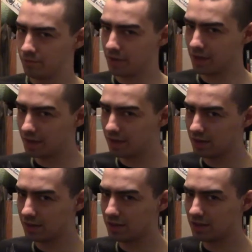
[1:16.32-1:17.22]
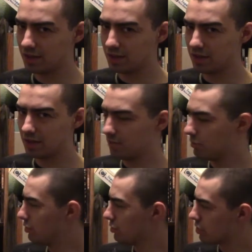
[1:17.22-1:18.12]
exactly the
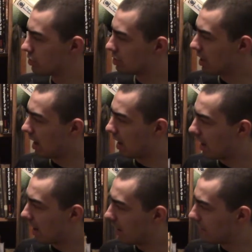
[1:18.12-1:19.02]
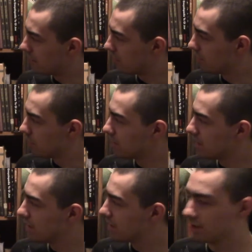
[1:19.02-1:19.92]
most
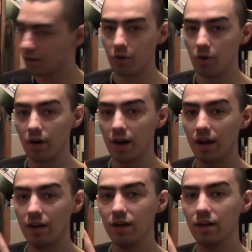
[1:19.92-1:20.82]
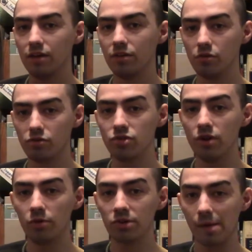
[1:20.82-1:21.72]
unique or most
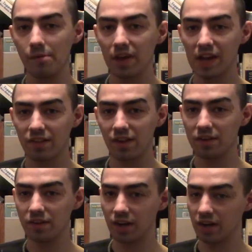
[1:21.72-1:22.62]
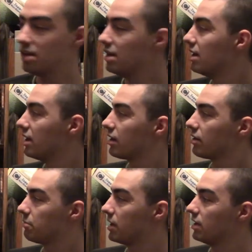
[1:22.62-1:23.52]
known type of axe head design,
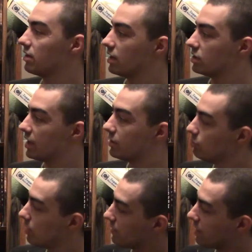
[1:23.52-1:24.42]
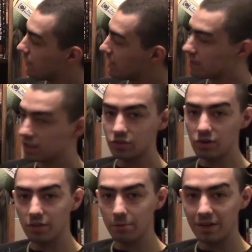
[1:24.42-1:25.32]
but in such, I do like the fact that they
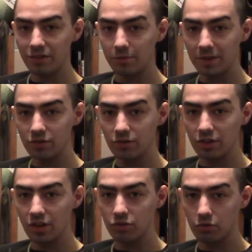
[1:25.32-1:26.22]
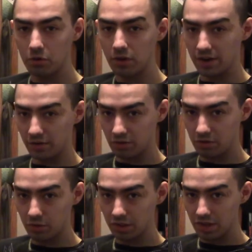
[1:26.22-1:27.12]
tried their best to make sure it's historical accuracy
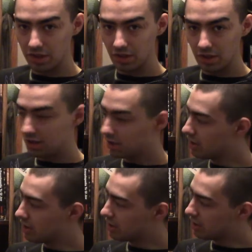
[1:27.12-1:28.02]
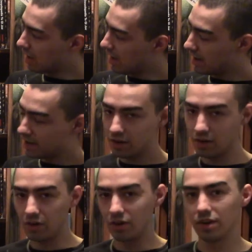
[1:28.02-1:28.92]
with this design
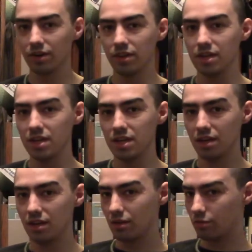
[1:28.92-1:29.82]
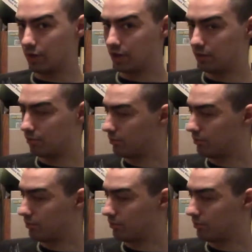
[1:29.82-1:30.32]
on the, well,